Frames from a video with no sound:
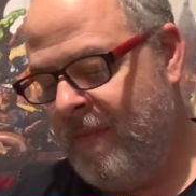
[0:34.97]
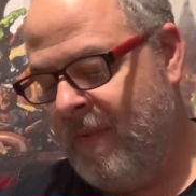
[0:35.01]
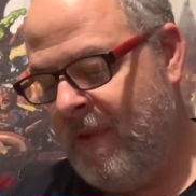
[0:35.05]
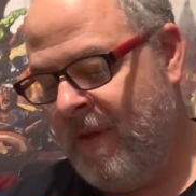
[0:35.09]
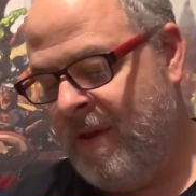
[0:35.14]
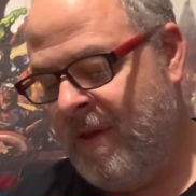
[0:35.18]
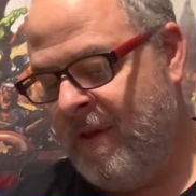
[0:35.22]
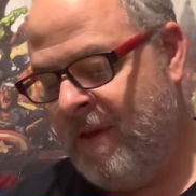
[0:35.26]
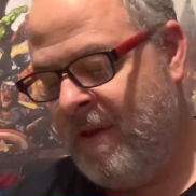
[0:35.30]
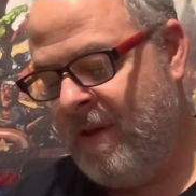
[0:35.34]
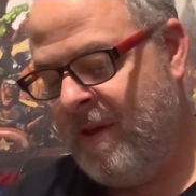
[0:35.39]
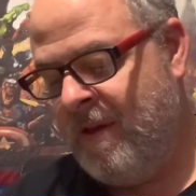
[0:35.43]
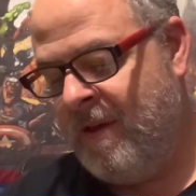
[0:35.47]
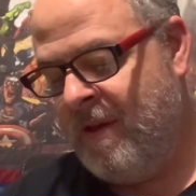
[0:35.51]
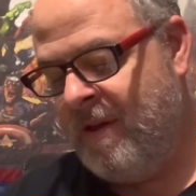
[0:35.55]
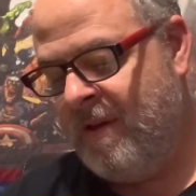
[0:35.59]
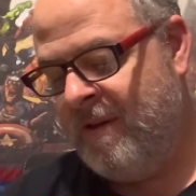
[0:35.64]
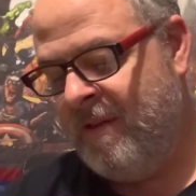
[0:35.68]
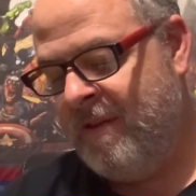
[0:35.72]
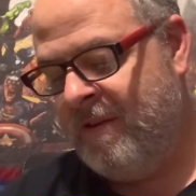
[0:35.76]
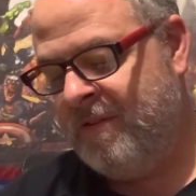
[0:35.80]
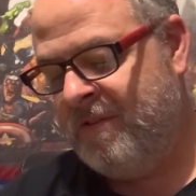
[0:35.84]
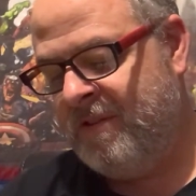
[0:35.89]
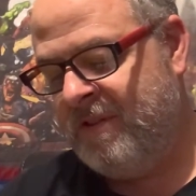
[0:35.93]

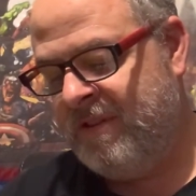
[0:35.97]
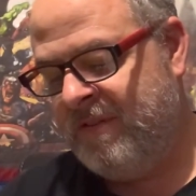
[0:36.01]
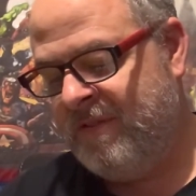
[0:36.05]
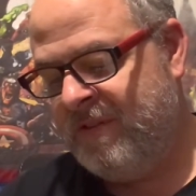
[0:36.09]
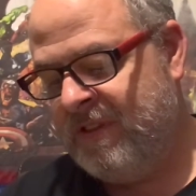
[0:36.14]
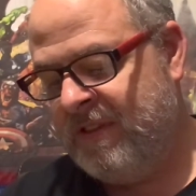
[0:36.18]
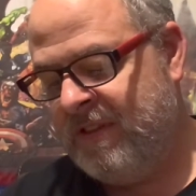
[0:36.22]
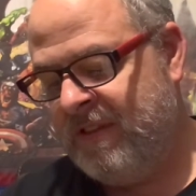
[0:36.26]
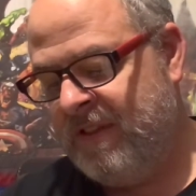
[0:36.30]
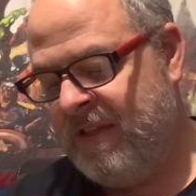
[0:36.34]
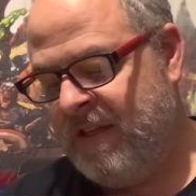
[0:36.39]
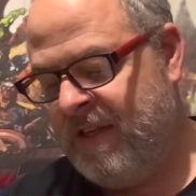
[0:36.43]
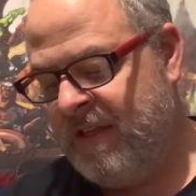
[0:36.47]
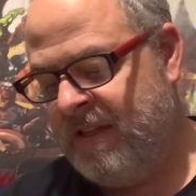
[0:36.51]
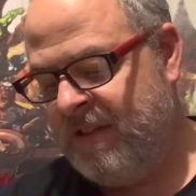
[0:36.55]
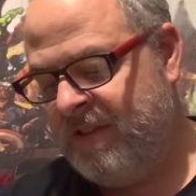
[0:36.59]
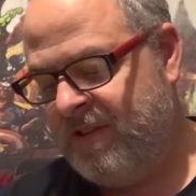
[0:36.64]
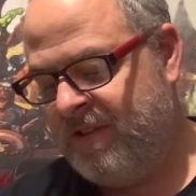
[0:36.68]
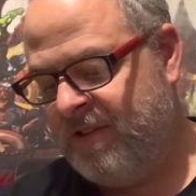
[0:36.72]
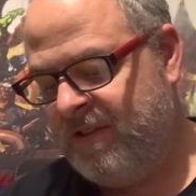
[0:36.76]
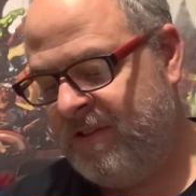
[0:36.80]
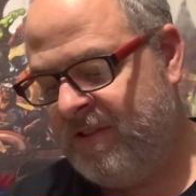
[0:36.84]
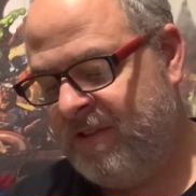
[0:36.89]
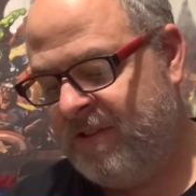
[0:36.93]
And there's even a
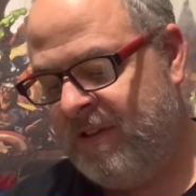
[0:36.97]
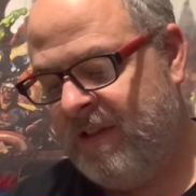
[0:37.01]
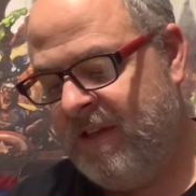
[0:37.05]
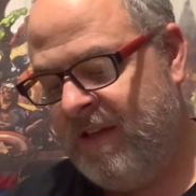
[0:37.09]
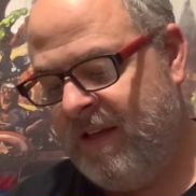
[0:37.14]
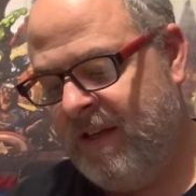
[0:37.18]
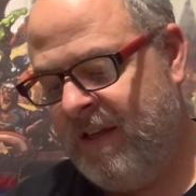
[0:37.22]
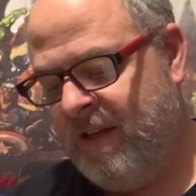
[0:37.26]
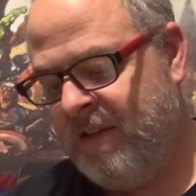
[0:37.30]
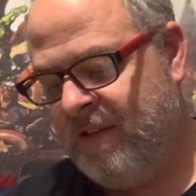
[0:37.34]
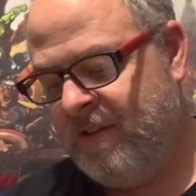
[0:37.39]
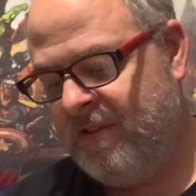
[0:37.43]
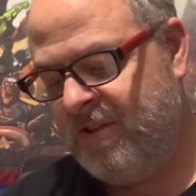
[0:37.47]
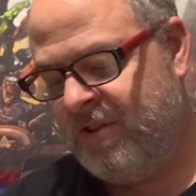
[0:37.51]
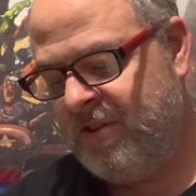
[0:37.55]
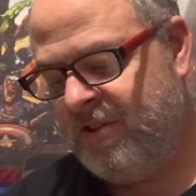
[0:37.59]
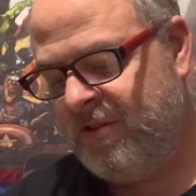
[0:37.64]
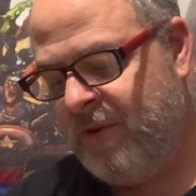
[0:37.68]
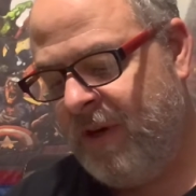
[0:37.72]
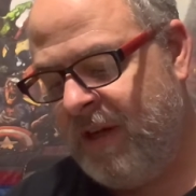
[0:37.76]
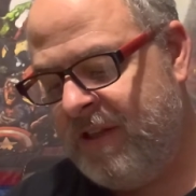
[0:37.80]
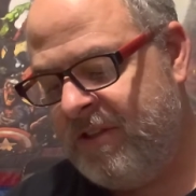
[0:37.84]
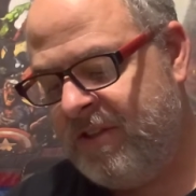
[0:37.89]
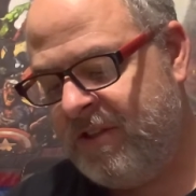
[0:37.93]
nice
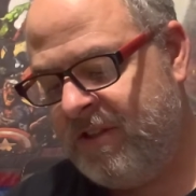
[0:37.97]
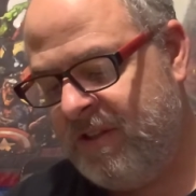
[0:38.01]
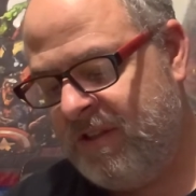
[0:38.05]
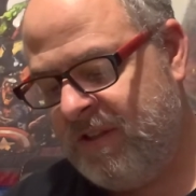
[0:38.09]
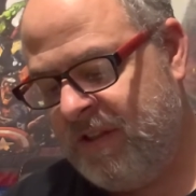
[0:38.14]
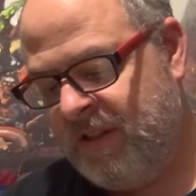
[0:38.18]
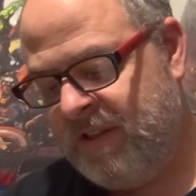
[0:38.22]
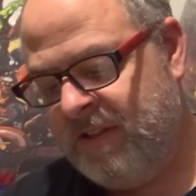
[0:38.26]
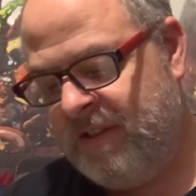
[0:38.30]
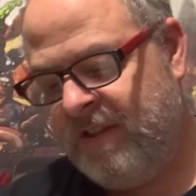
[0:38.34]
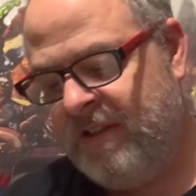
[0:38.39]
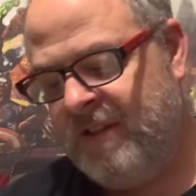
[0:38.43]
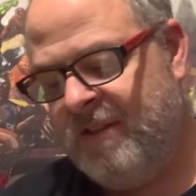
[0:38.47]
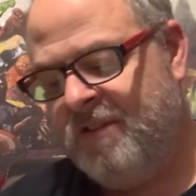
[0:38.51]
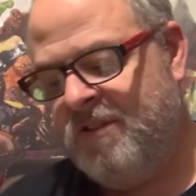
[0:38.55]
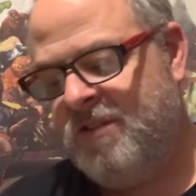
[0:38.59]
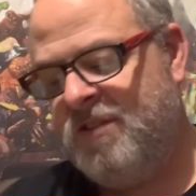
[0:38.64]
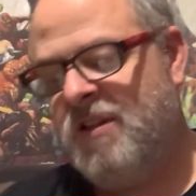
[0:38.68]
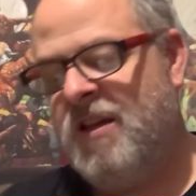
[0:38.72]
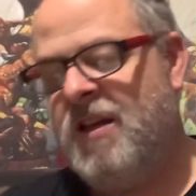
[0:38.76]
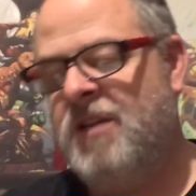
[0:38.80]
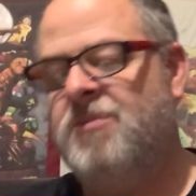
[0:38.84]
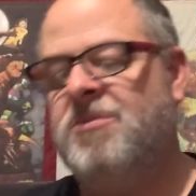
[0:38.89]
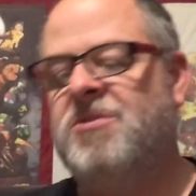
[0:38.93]
illustration on the inside.